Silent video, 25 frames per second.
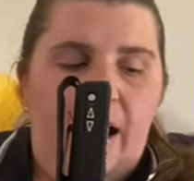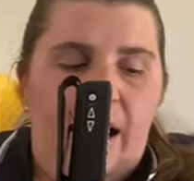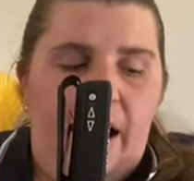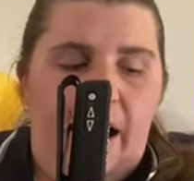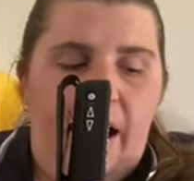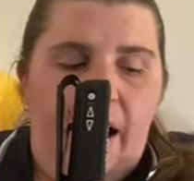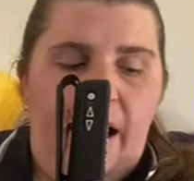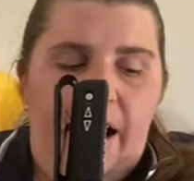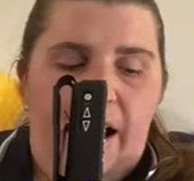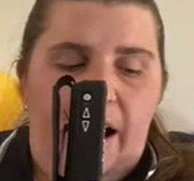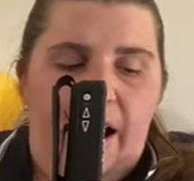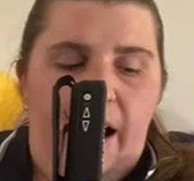
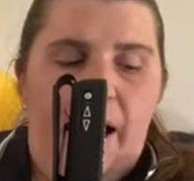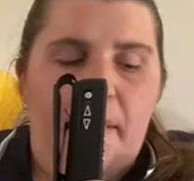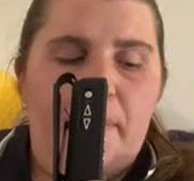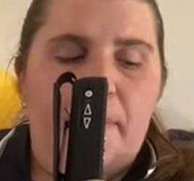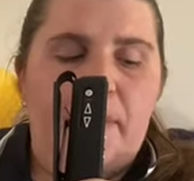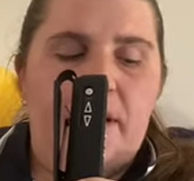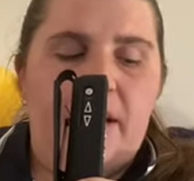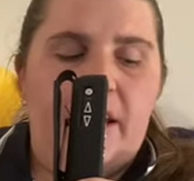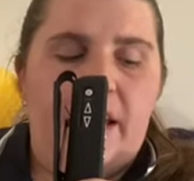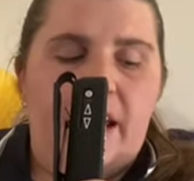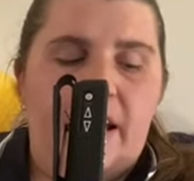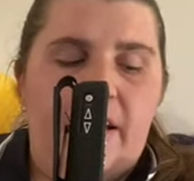up
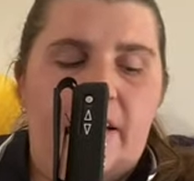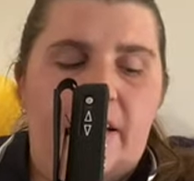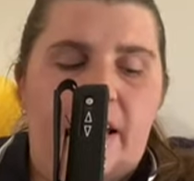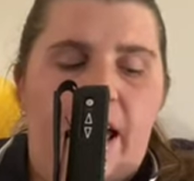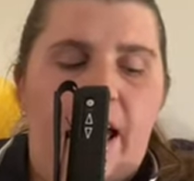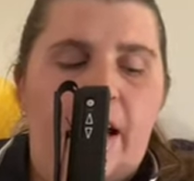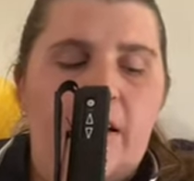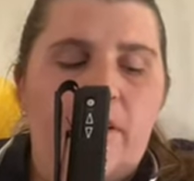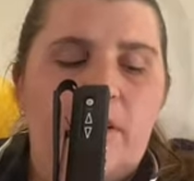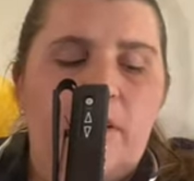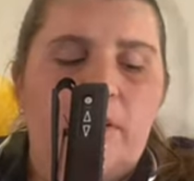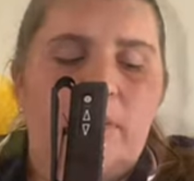and down
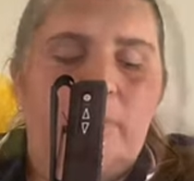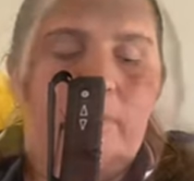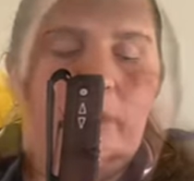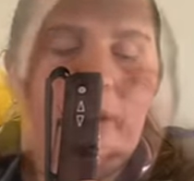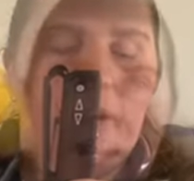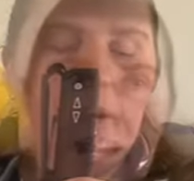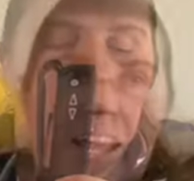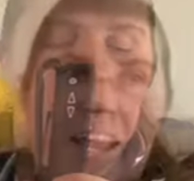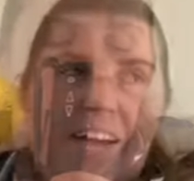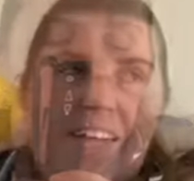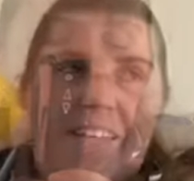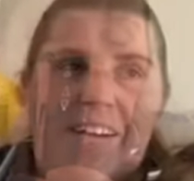arrow
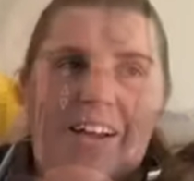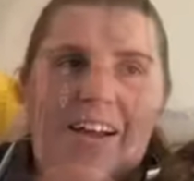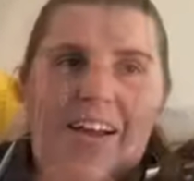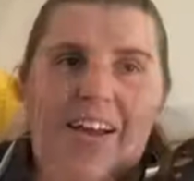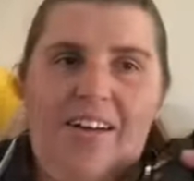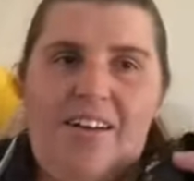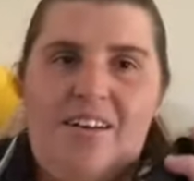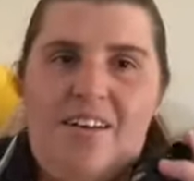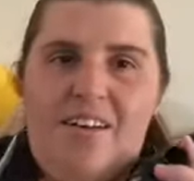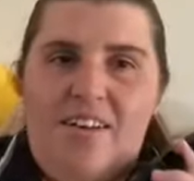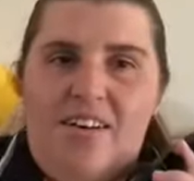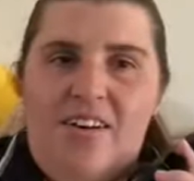buttons. Now,
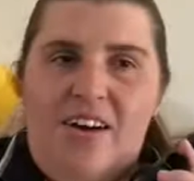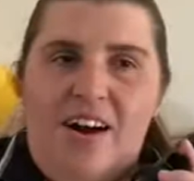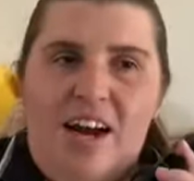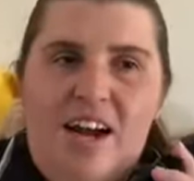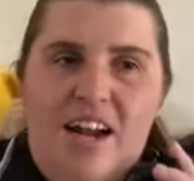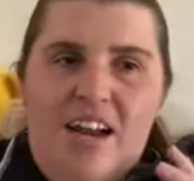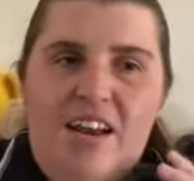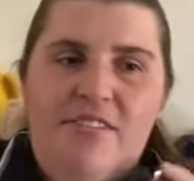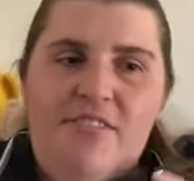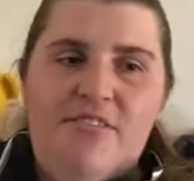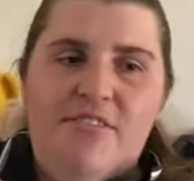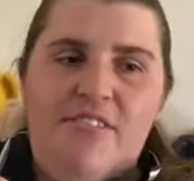I
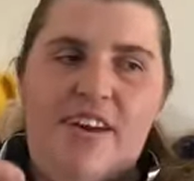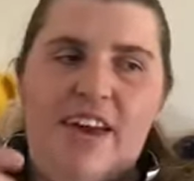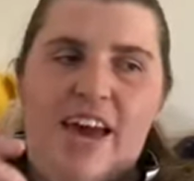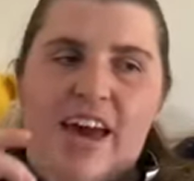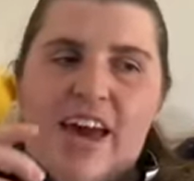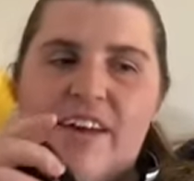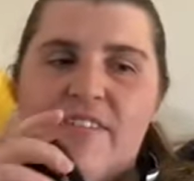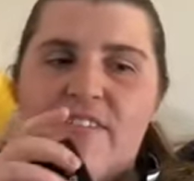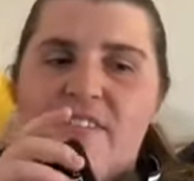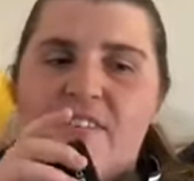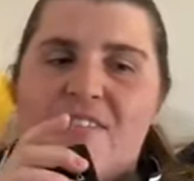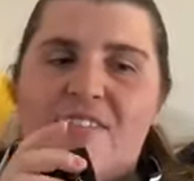kind of
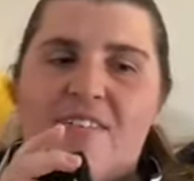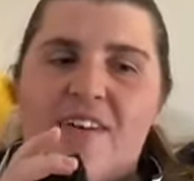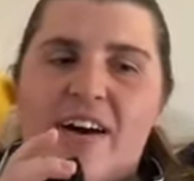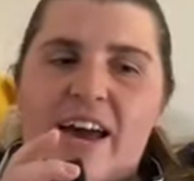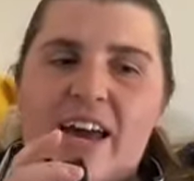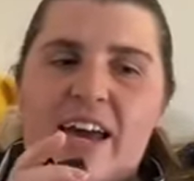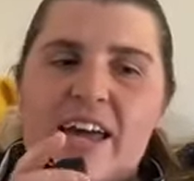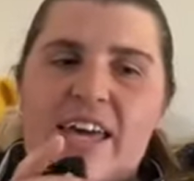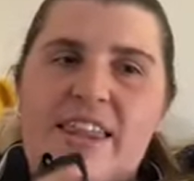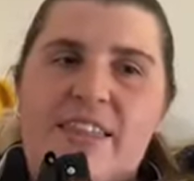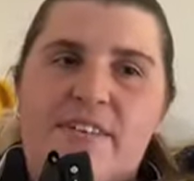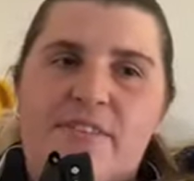gave
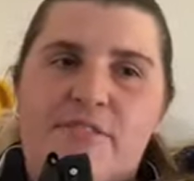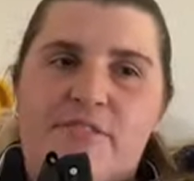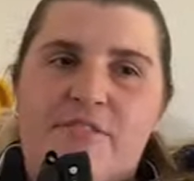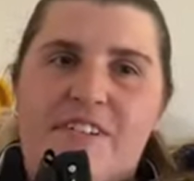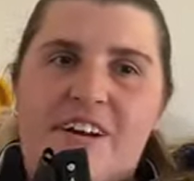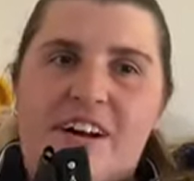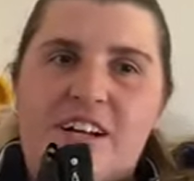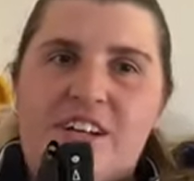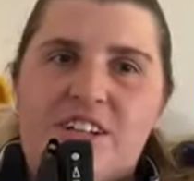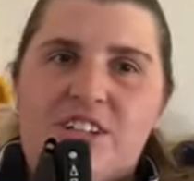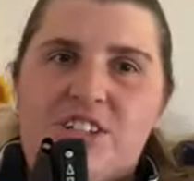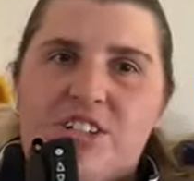away the
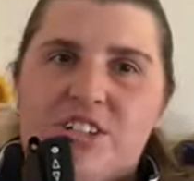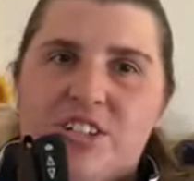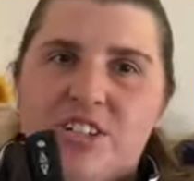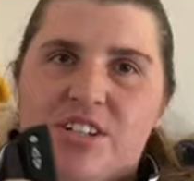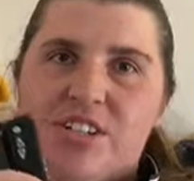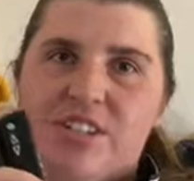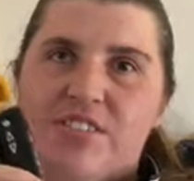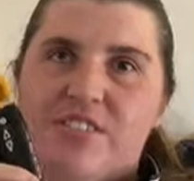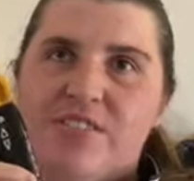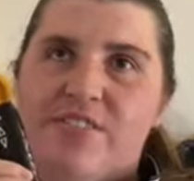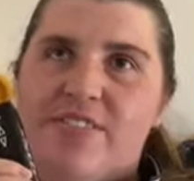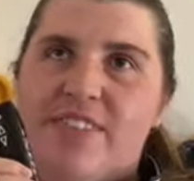
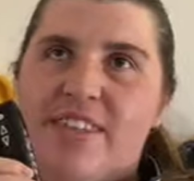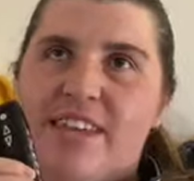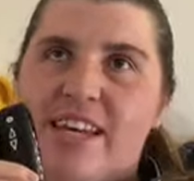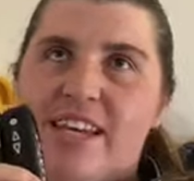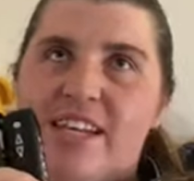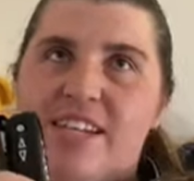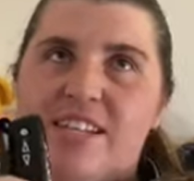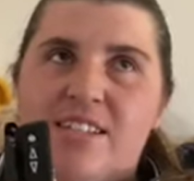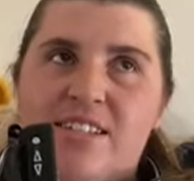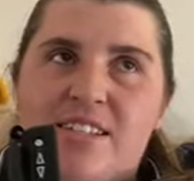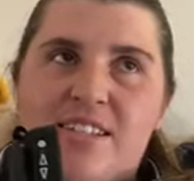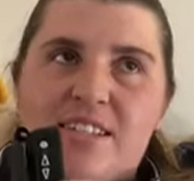function of
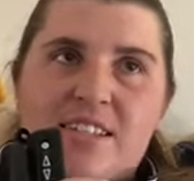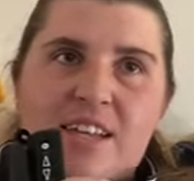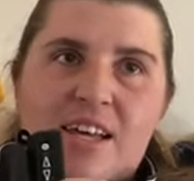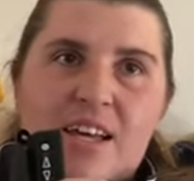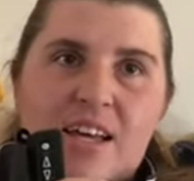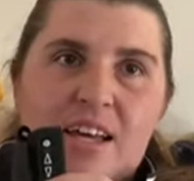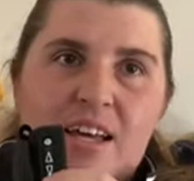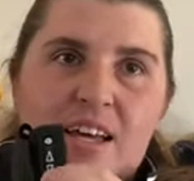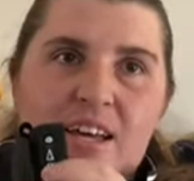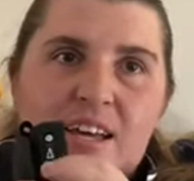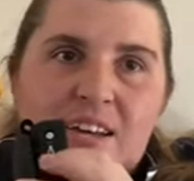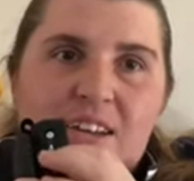these
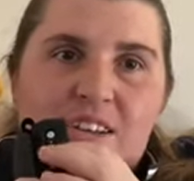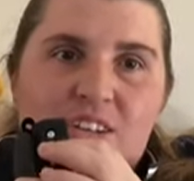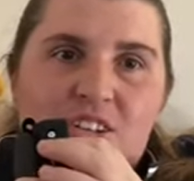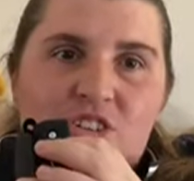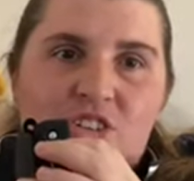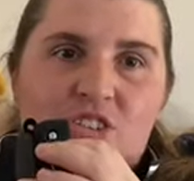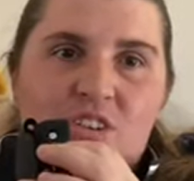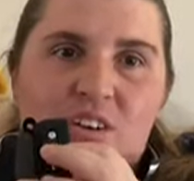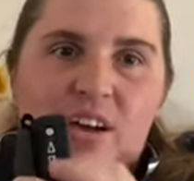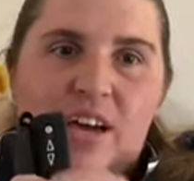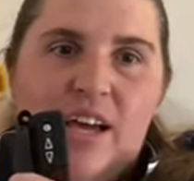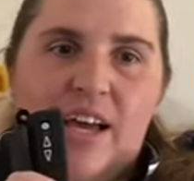
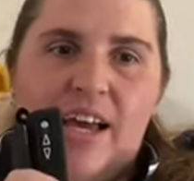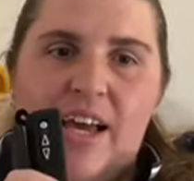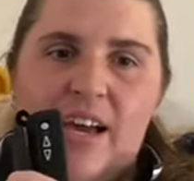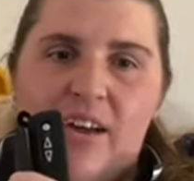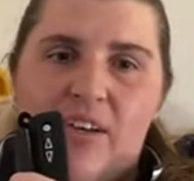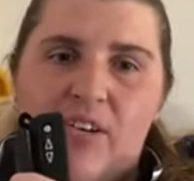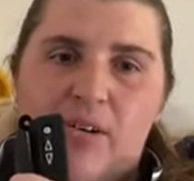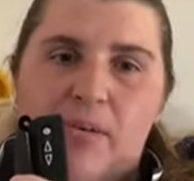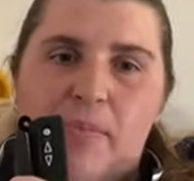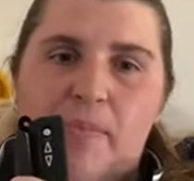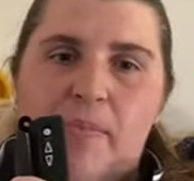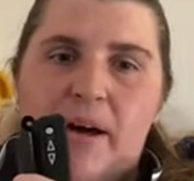
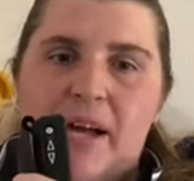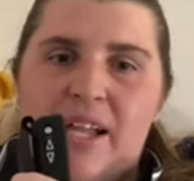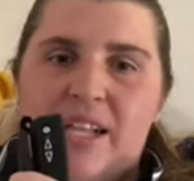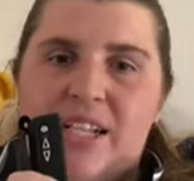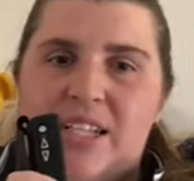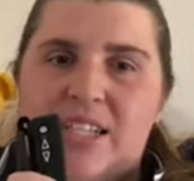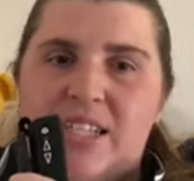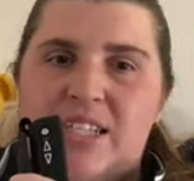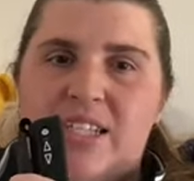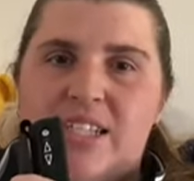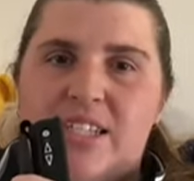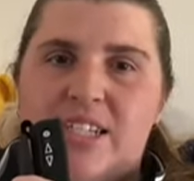triangle
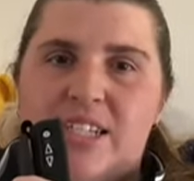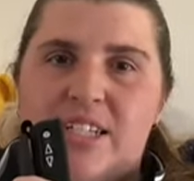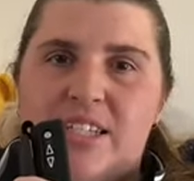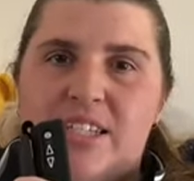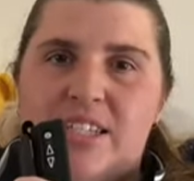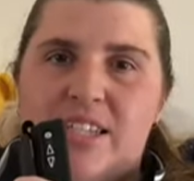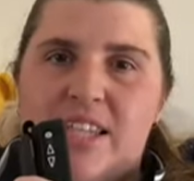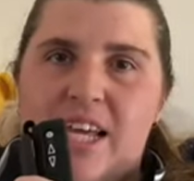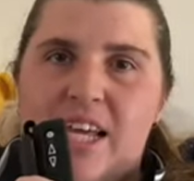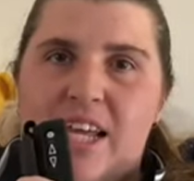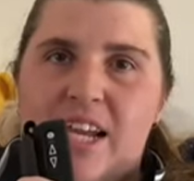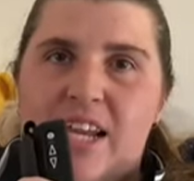buttons
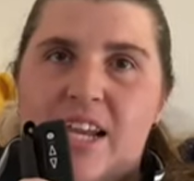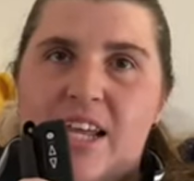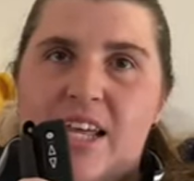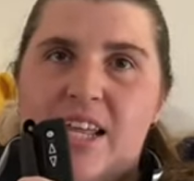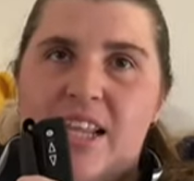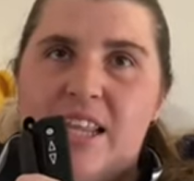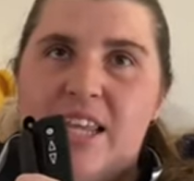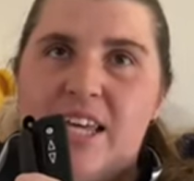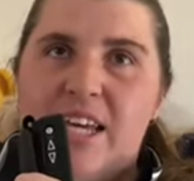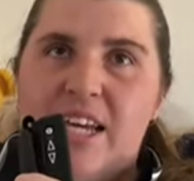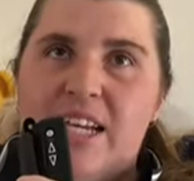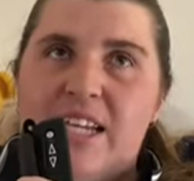just then.
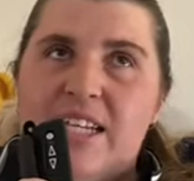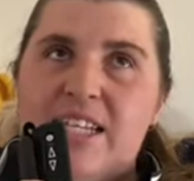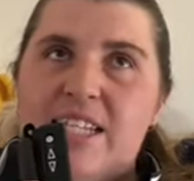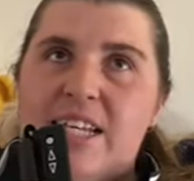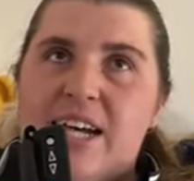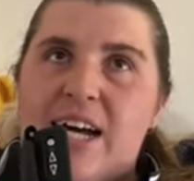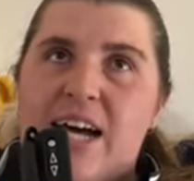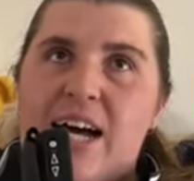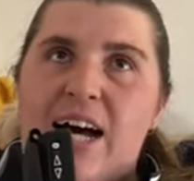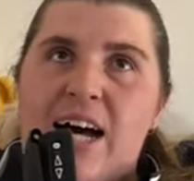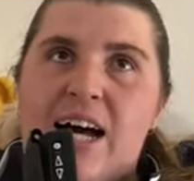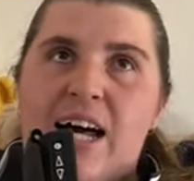These
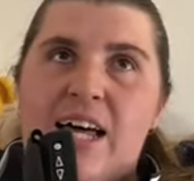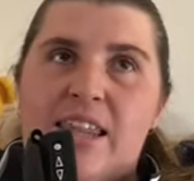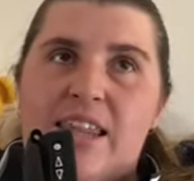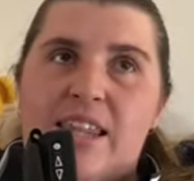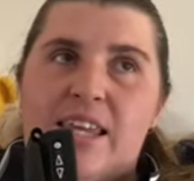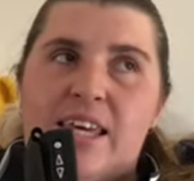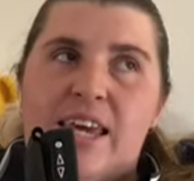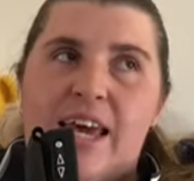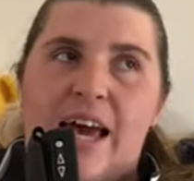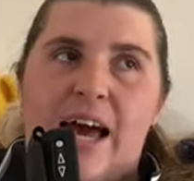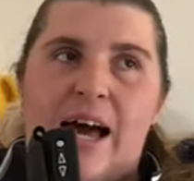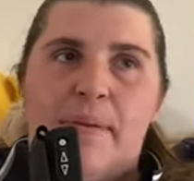are
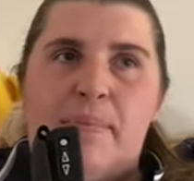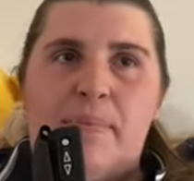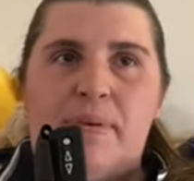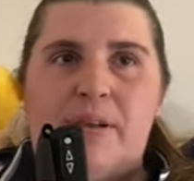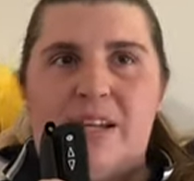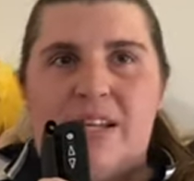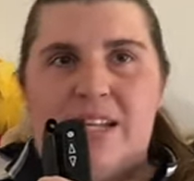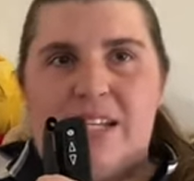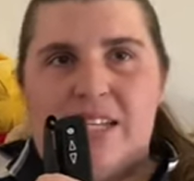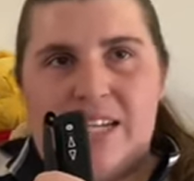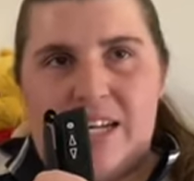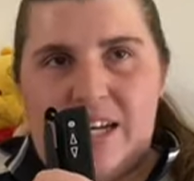the up
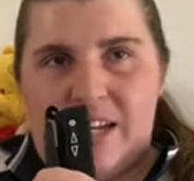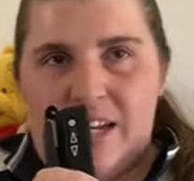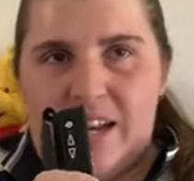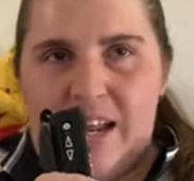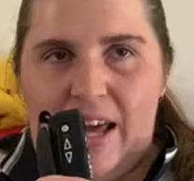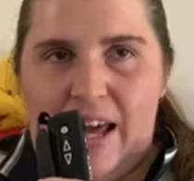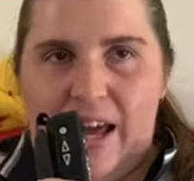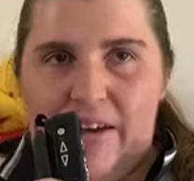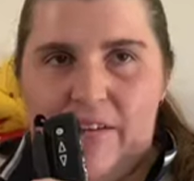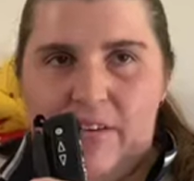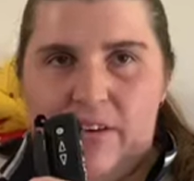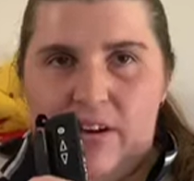and down
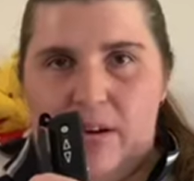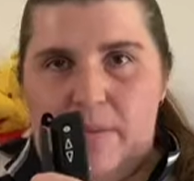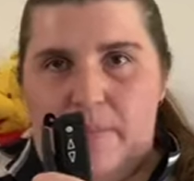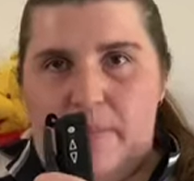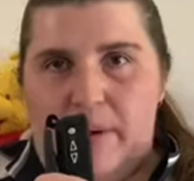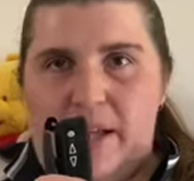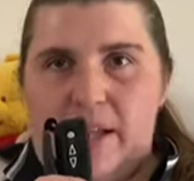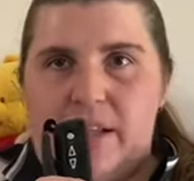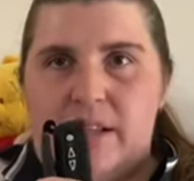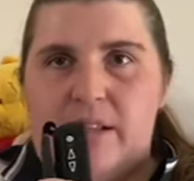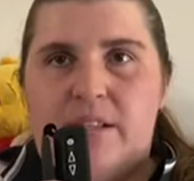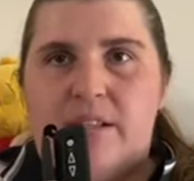arrow
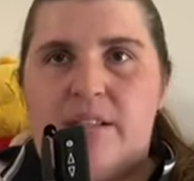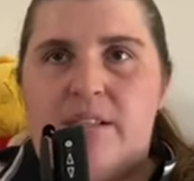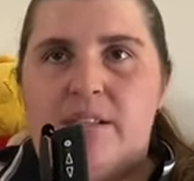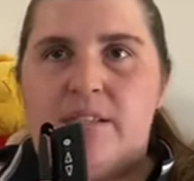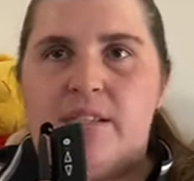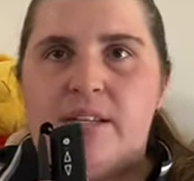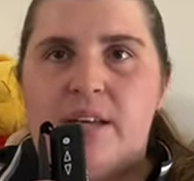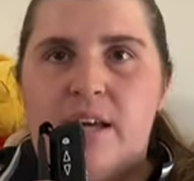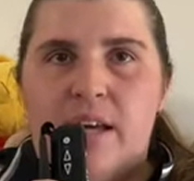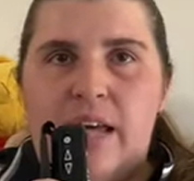buttons.